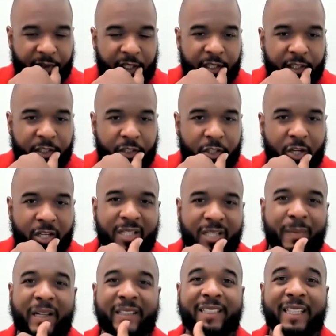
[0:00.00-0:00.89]
It talks
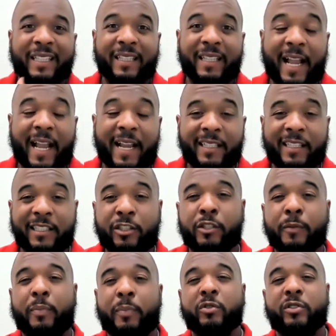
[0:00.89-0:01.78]
about the light.
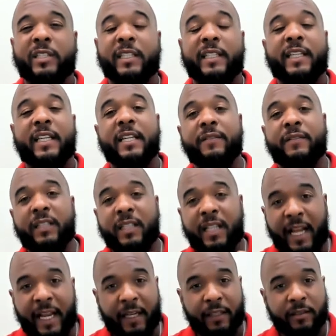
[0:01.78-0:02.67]
It's supposed to give
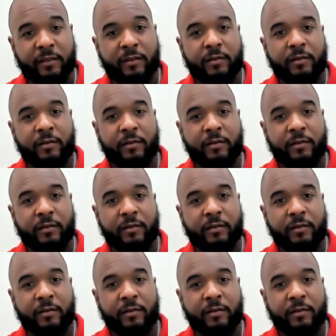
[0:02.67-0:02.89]
light.